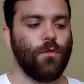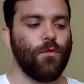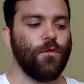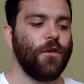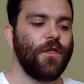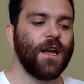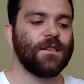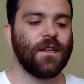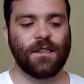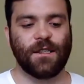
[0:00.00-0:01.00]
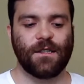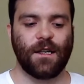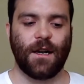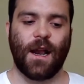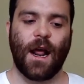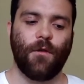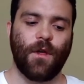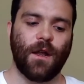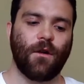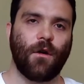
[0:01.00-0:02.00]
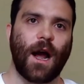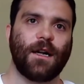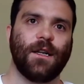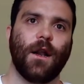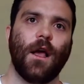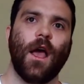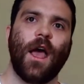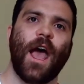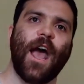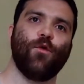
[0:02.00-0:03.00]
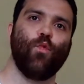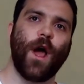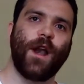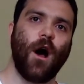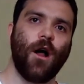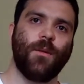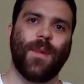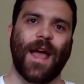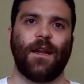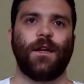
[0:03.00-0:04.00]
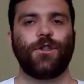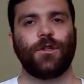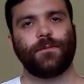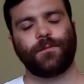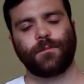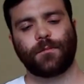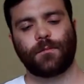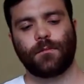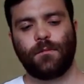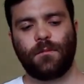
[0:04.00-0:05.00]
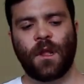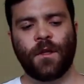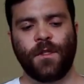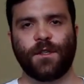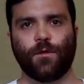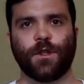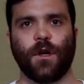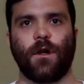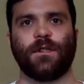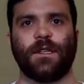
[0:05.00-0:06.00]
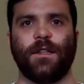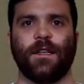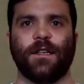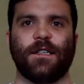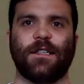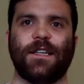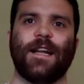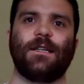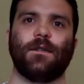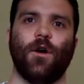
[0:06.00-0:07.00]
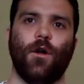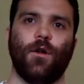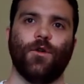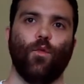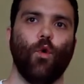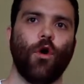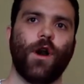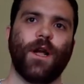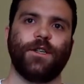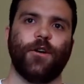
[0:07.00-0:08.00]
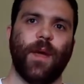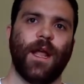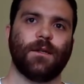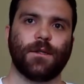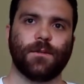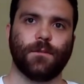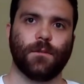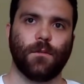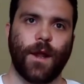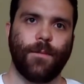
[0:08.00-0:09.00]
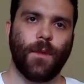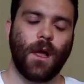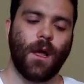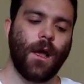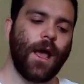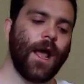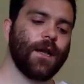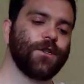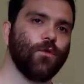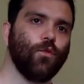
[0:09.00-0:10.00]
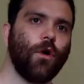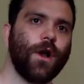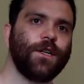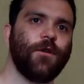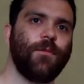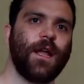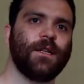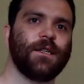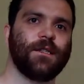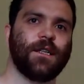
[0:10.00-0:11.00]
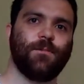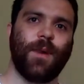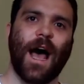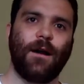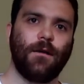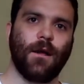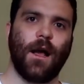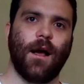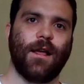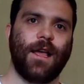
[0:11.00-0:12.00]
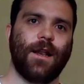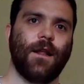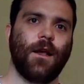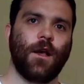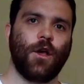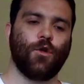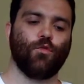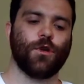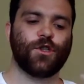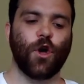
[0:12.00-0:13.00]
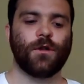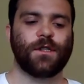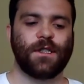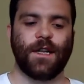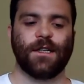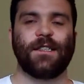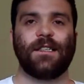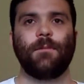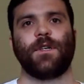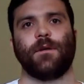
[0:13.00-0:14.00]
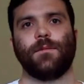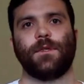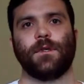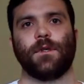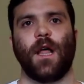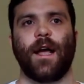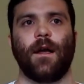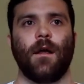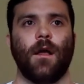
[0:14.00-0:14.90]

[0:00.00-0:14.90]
the things that exist and how they interact. And when unmanaged, this results in this state called warring domains, right? And so warring domains is bad. It results in symptoms like